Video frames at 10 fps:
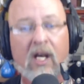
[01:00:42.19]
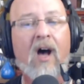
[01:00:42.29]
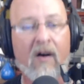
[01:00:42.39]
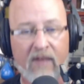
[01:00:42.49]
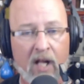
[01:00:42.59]

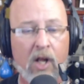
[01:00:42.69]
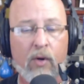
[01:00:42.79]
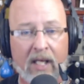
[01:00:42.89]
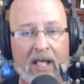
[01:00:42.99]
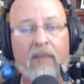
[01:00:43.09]
of
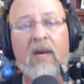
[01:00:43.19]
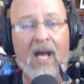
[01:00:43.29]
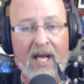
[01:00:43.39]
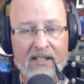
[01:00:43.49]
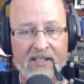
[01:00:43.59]
Elohim
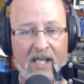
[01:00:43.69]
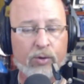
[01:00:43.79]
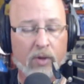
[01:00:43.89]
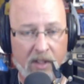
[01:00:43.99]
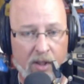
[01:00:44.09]
and a
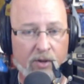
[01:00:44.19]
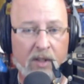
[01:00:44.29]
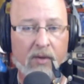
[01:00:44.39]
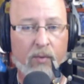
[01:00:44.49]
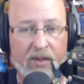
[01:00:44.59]
sexual
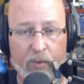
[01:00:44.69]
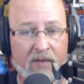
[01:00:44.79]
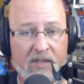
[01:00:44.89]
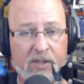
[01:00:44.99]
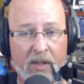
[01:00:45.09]
union with one of
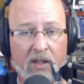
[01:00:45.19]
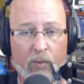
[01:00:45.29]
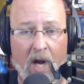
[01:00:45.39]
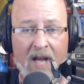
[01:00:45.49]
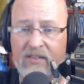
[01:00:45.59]
his spirit
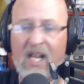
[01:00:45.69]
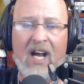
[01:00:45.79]
wives